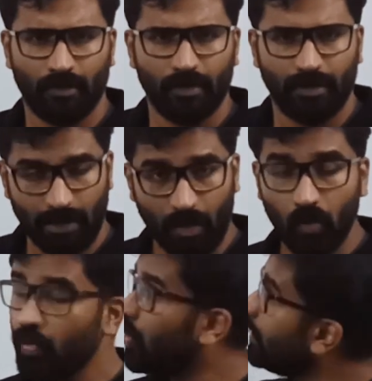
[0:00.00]

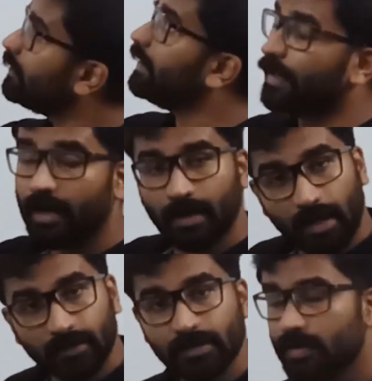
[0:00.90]
Now there are
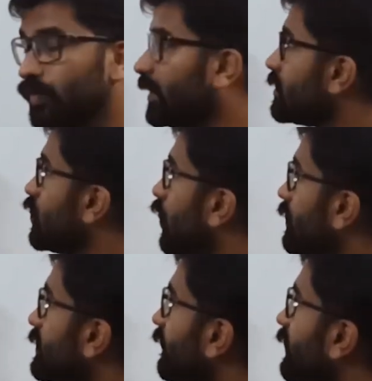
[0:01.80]
other students who got
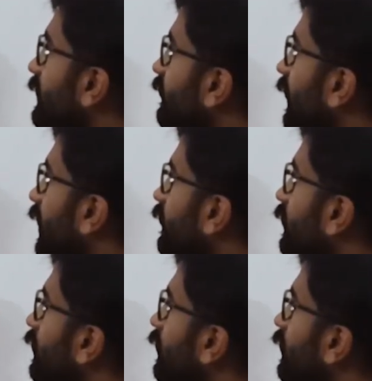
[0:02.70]
75,